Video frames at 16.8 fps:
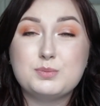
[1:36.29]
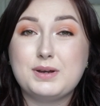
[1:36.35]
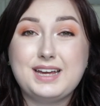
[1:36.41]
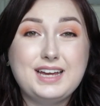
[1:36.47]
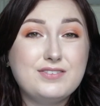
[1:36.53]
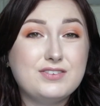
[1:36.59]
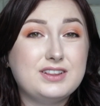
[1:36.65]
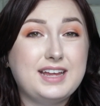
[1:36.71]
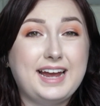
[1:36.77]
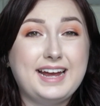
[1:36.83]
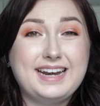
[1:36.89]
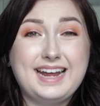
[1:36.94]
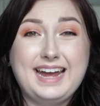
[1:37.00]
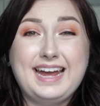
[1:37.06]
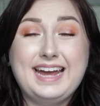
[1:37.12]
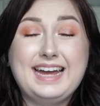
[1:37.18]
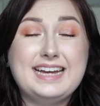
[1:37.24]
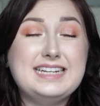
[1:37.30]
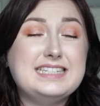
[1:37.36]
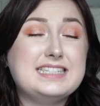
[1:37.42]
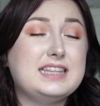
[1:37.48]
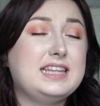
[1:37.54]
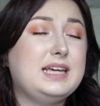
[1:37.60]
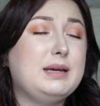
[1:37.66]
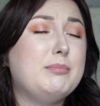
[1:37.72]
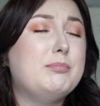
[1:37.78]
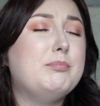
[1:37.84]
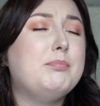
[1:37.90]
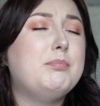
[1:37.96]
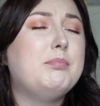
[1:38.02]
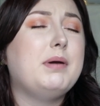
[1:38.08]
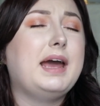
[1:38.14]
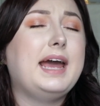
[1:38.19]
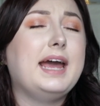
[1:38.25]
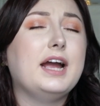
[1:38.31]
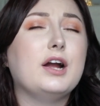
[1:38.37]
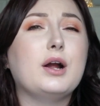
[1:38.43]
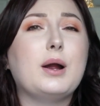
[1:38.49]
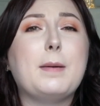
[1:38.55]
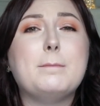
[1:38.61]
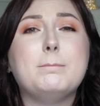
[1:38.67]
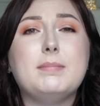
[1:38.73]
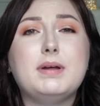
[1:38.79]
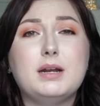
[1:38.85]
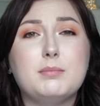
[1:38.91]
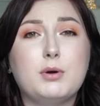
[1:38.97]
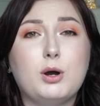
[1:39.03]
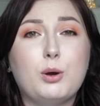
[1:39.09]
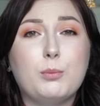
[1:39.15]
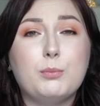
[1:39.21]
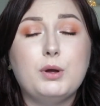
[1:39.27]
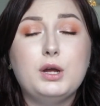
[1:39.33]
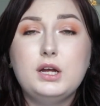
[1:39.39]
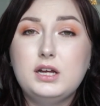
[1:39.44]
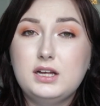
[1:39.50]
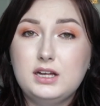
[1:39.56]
but even then it is the bare minimum.